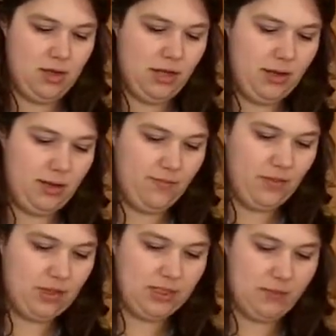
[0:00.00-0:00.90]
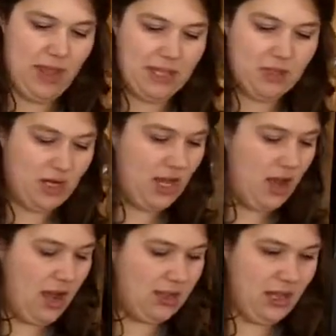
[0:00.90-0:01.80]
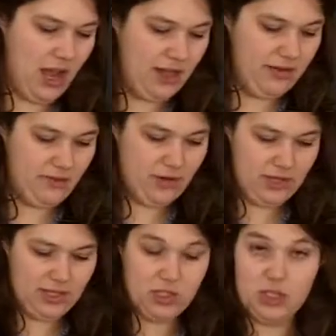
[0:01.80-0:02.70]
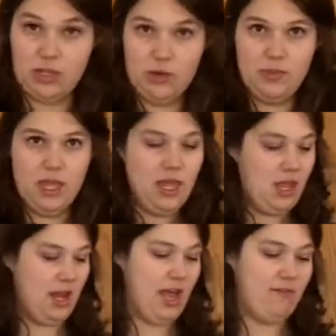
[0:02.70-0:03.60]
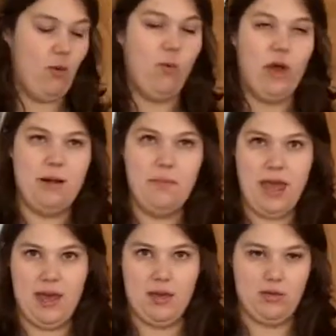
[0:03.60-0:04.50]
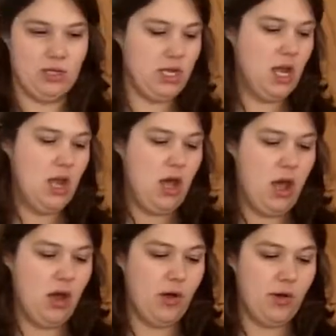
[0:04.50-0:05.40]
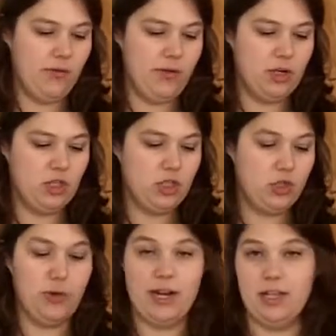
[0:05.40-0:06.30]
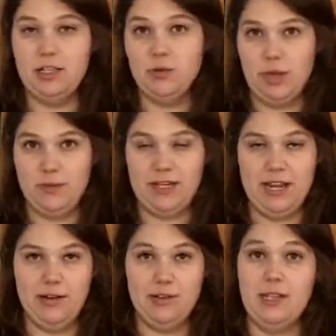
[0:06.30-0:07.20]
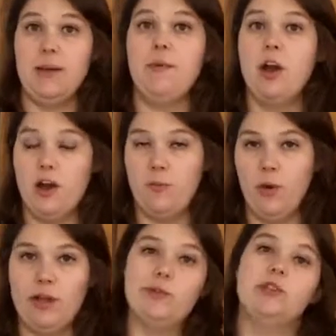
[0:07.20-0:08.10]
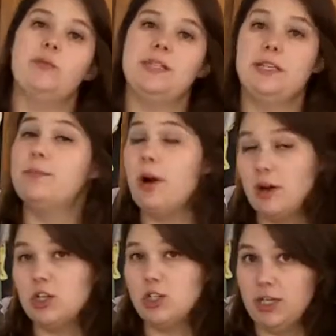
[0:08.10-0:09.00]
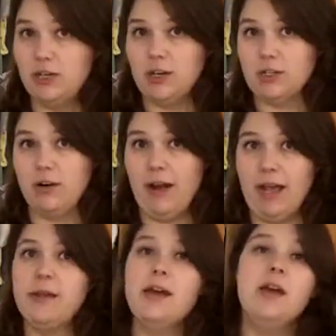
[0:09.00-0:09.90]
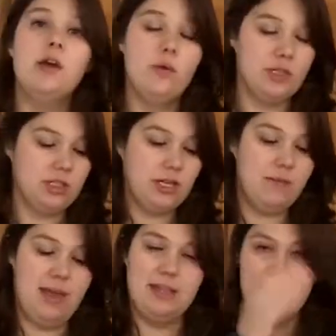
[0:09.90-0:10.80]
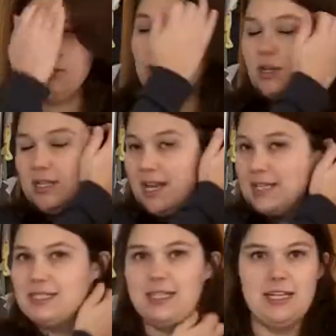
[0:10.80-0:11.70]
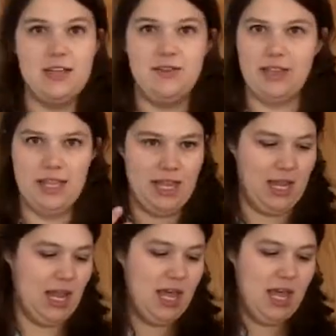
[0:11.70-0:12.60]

The pan's already hot, the olive oil is too, and I have 1 pound of shredded sweet potatoes that I parboiled, which means they're partially cooked already. We're just going to make them cook nice and evenly.